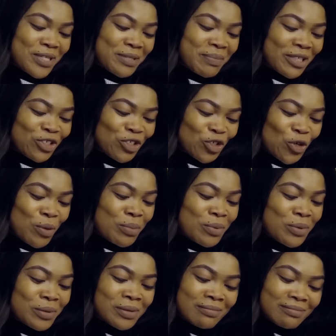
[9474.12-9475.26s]
me in
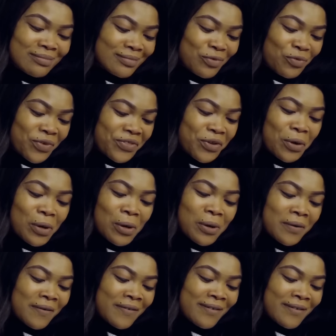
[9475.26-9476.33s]
trouble with your love.